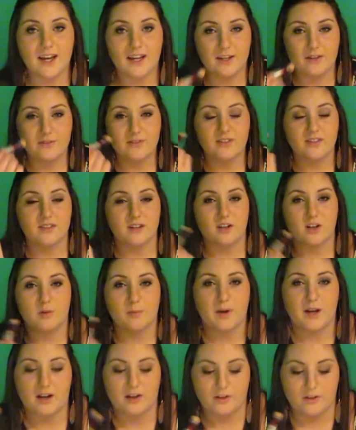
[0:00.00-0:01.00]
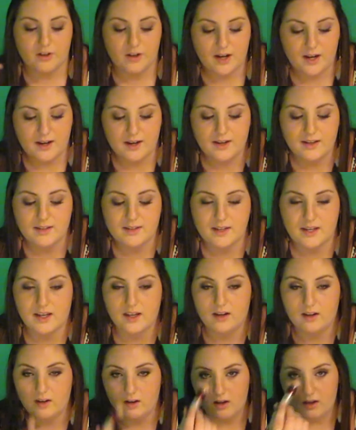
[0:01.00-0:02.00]
I use this under my under eyes
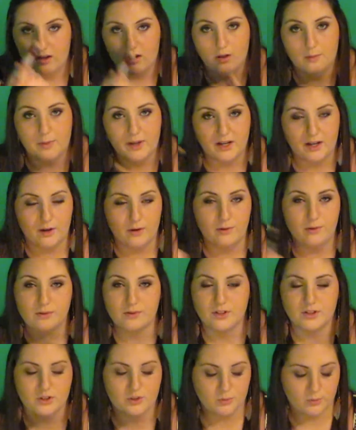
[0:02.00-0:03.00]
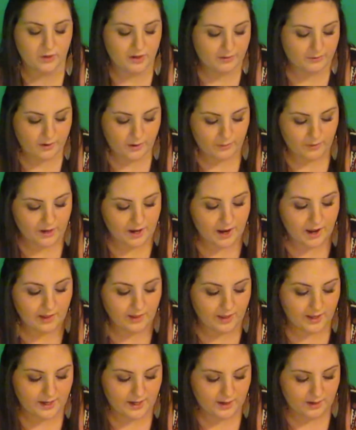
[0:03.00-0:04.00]
and on my nose and just wherever I want to
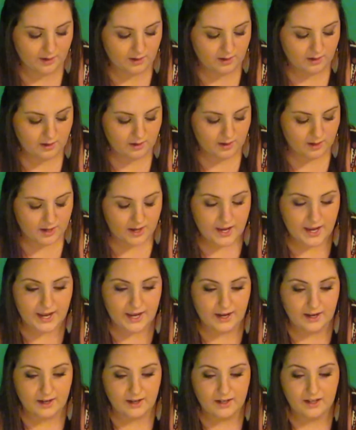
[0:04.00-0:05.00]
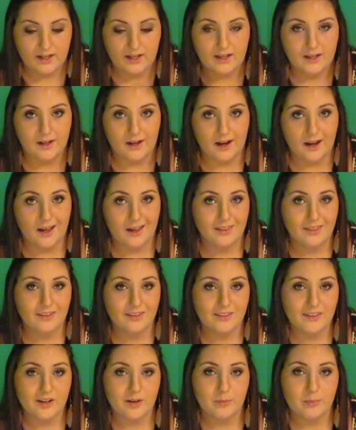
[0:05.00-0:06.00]
highlight, and I
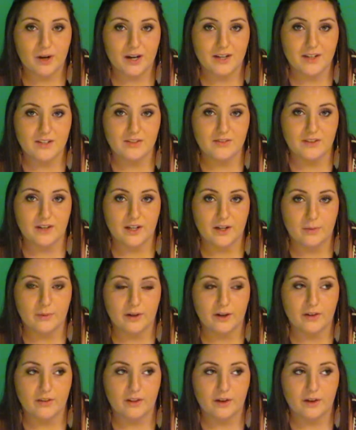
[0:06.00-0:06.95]
think that it brightens very well.